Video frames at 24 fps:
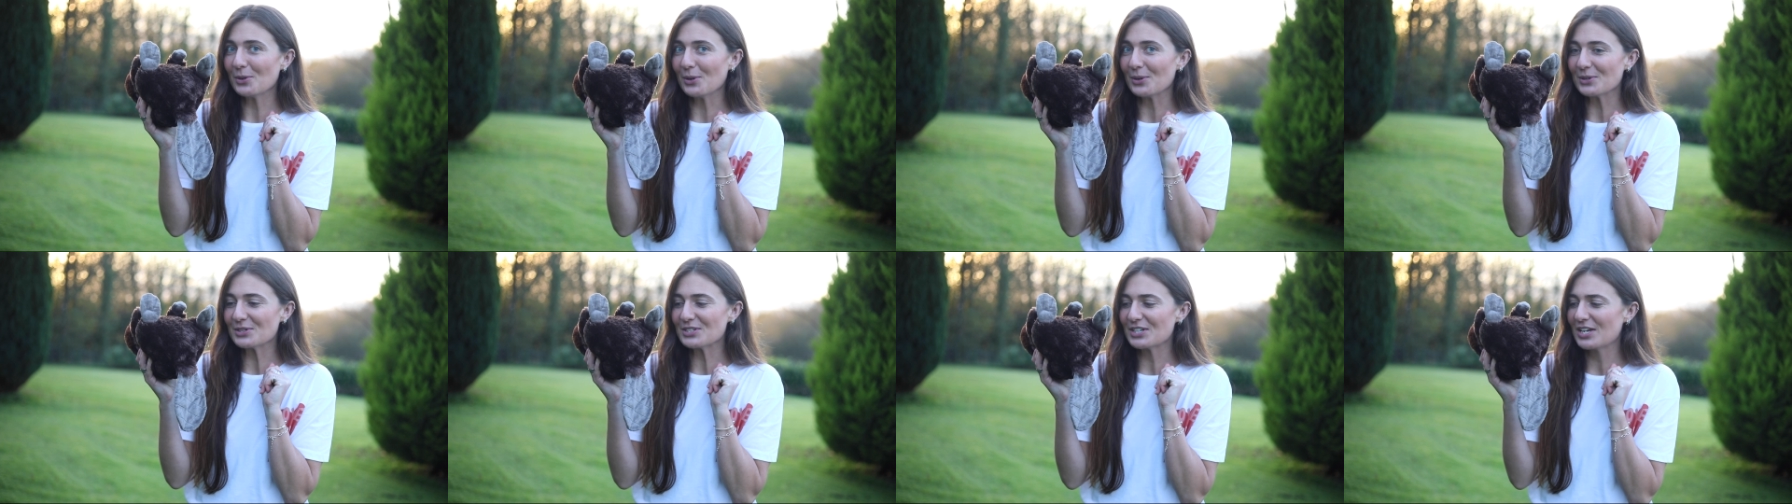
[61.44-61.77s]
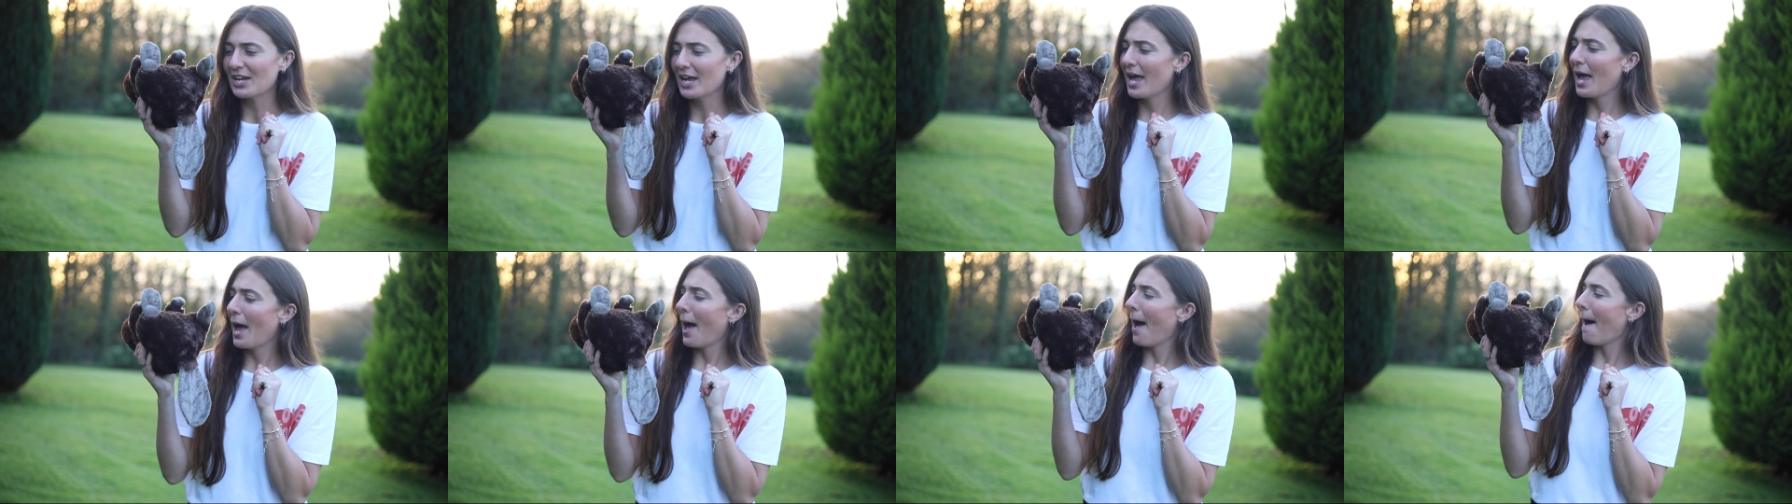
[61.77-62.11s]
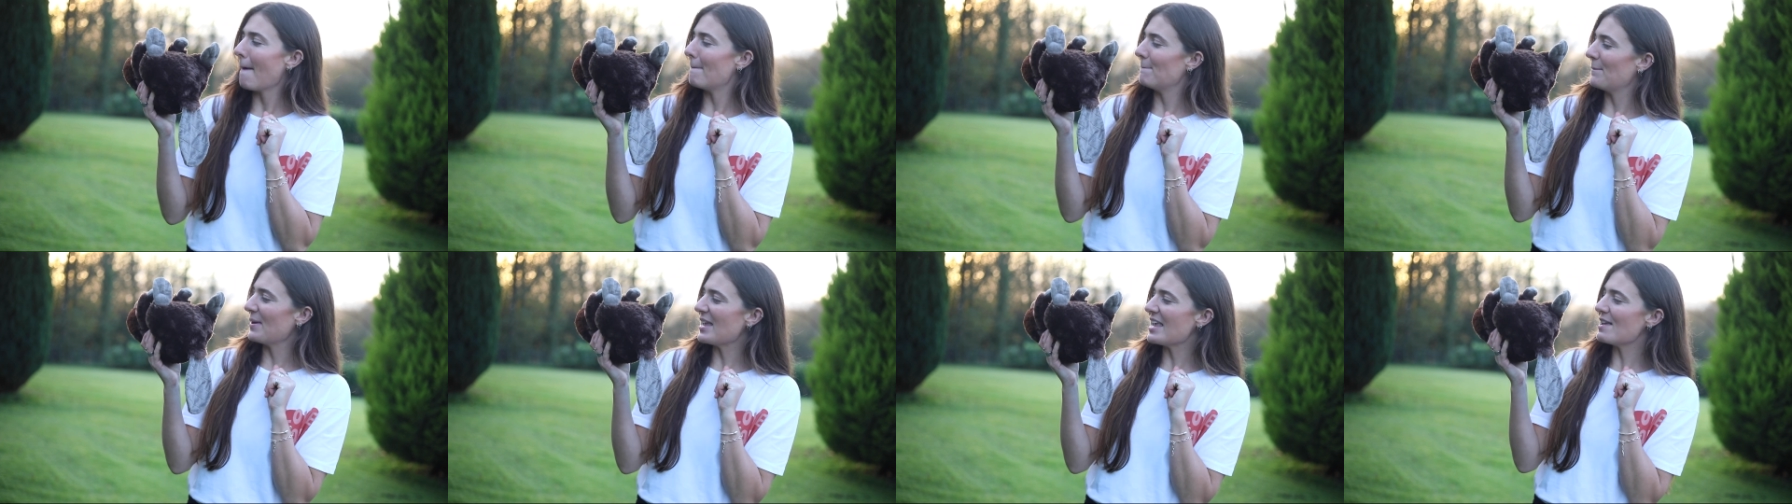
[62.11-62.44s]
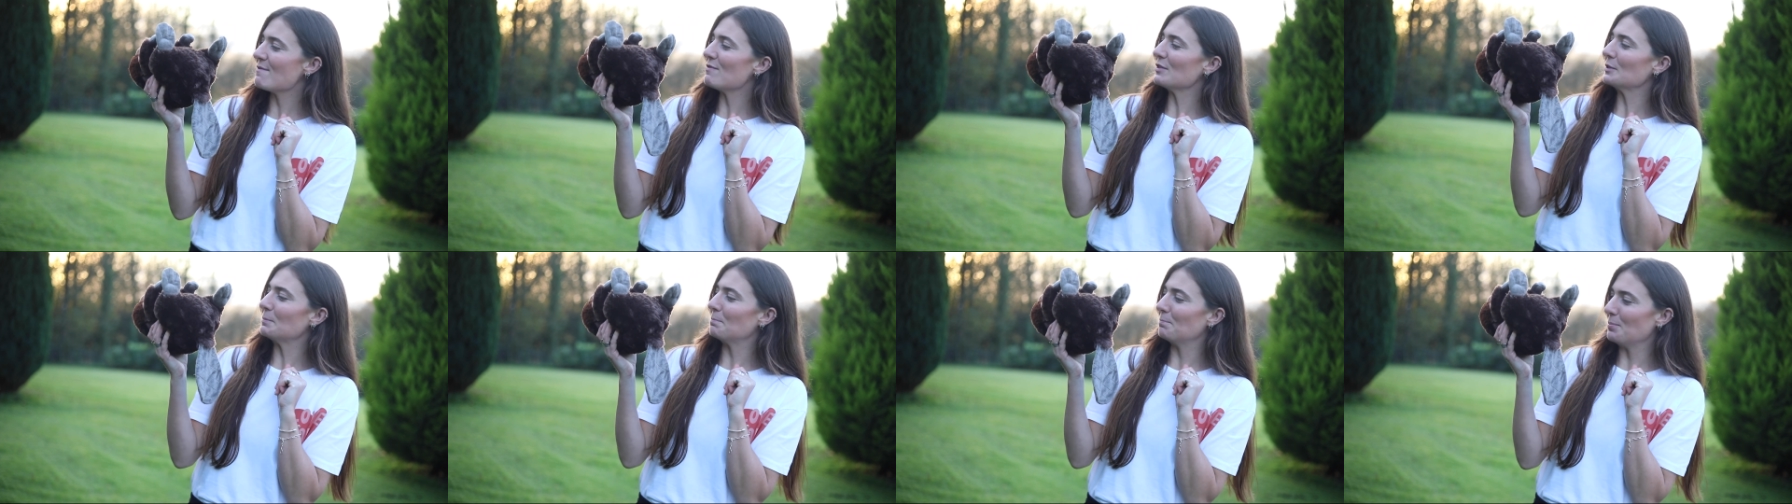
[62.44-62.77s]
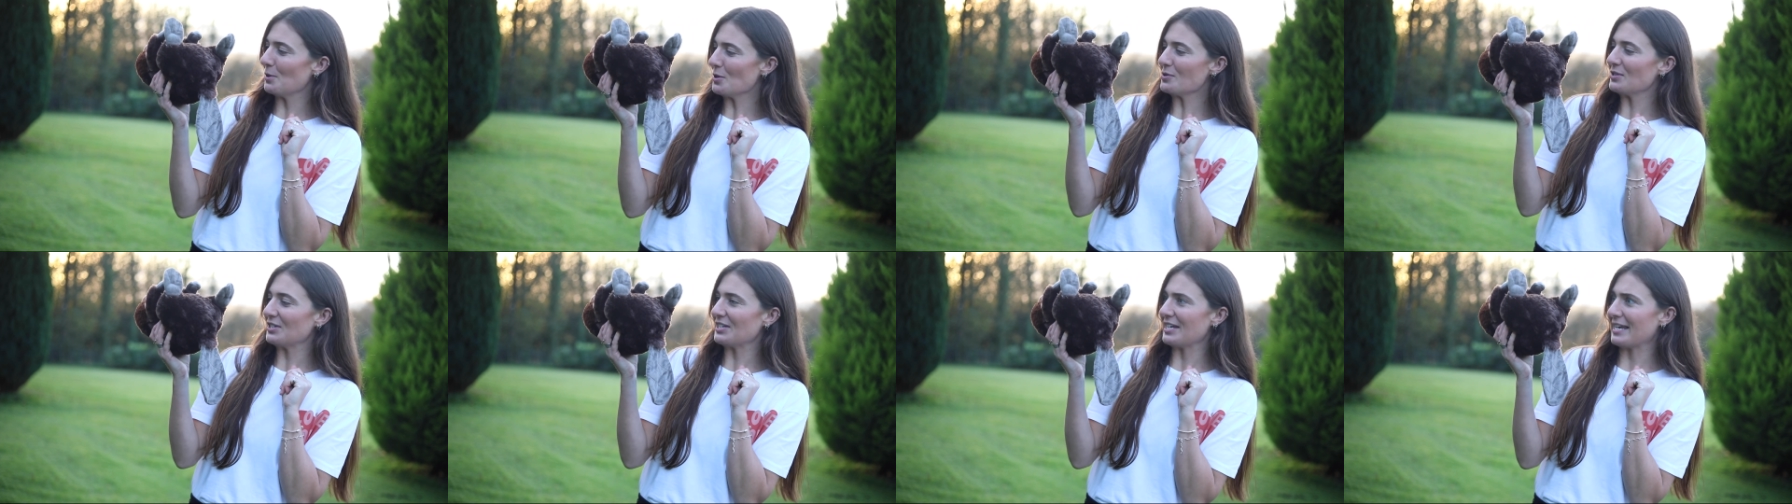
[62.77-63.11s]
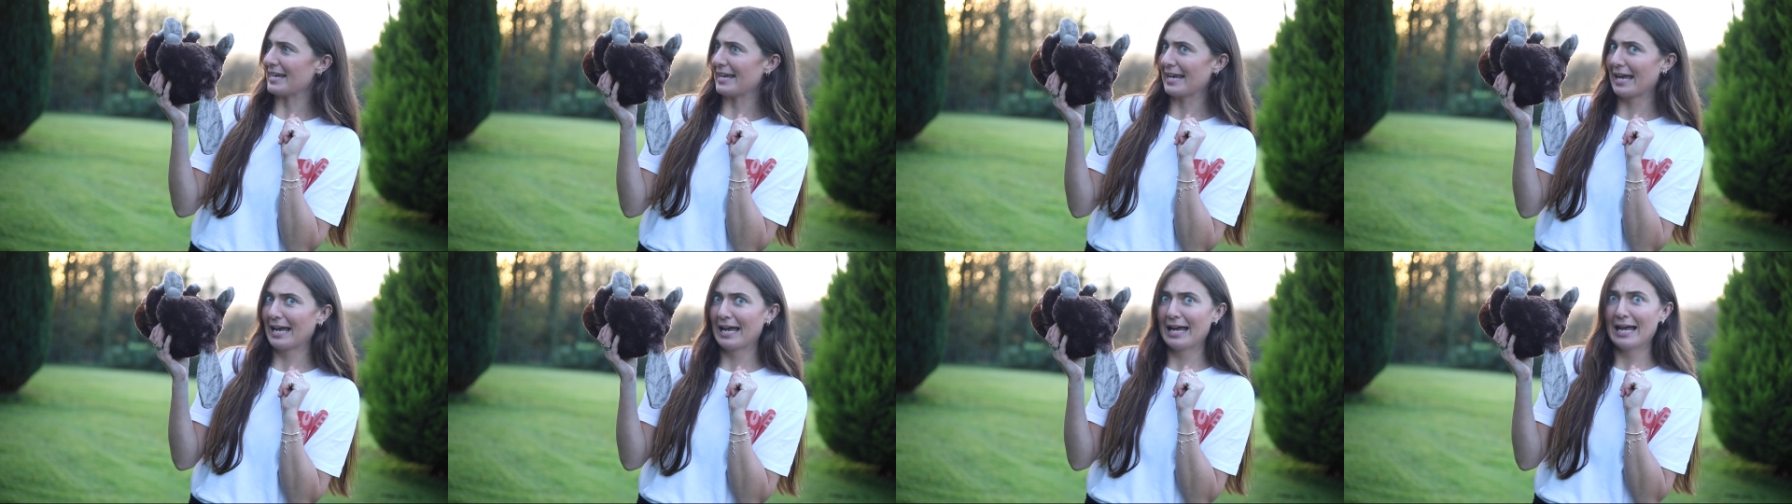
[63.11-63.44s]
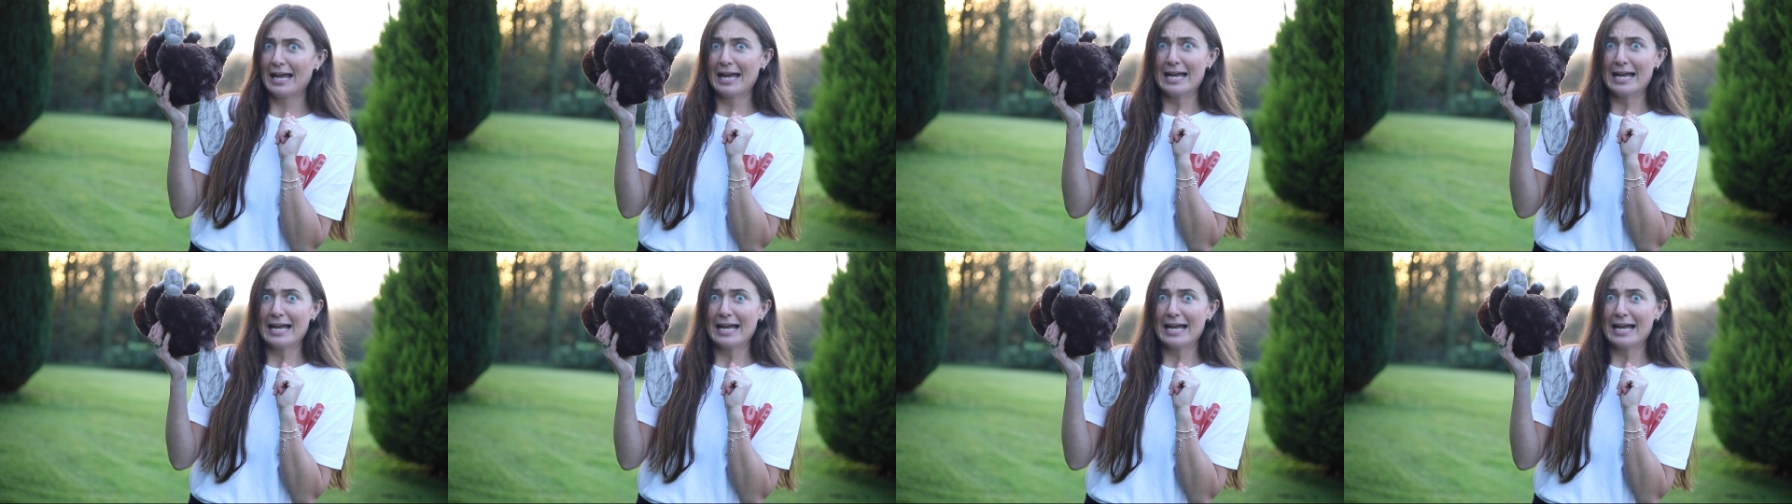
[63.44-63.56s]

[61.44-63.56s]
not, a beaver's booty